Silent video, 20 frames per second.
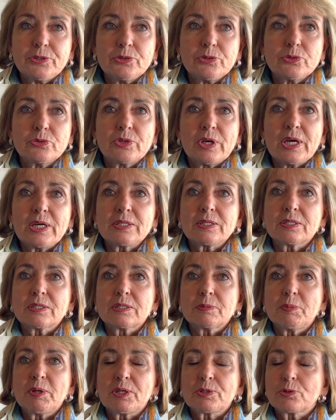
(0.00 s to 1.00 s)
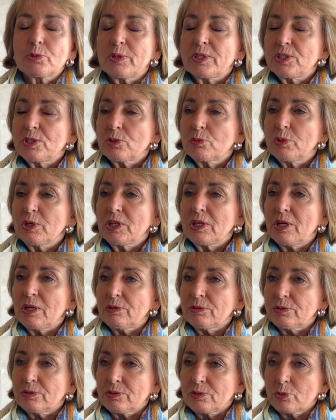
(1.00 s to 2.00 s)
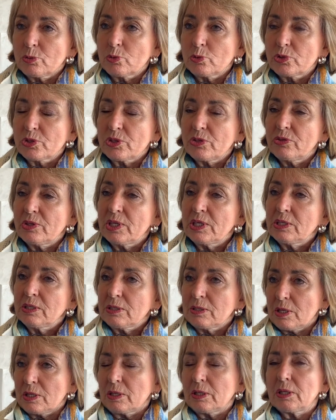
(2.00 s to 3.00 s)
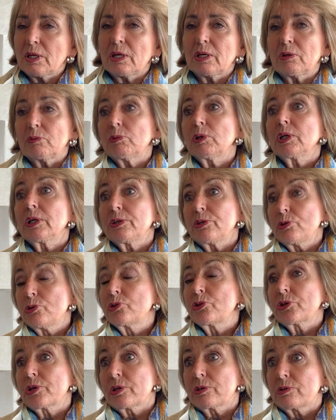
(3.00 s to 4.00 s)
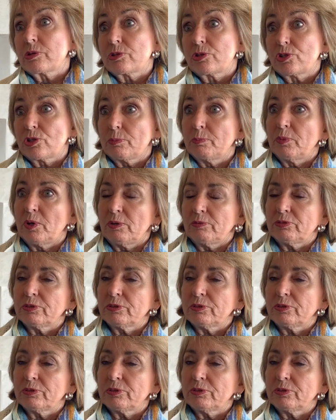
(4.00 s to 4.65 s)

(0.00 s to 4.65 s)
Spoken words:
that about once a week outdoors, and then, I used to go to the gym often.